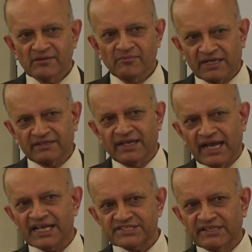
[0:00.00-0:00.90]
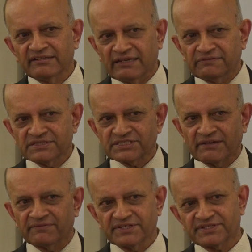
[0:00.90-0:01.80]
But as the levels
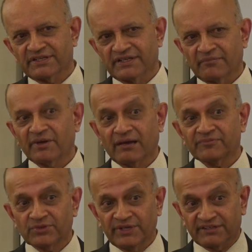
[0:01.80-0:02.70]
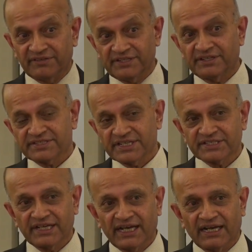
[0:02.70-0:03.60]
have risen and become so egregious as
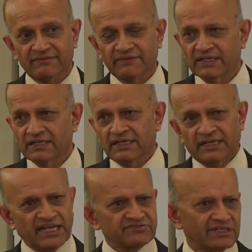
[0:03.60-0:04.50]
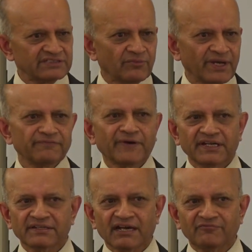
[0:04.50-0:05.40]
they have, it's really a way of
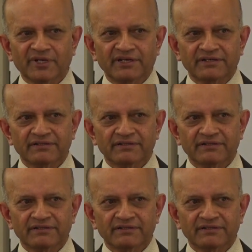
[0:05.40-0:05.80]
funding the government.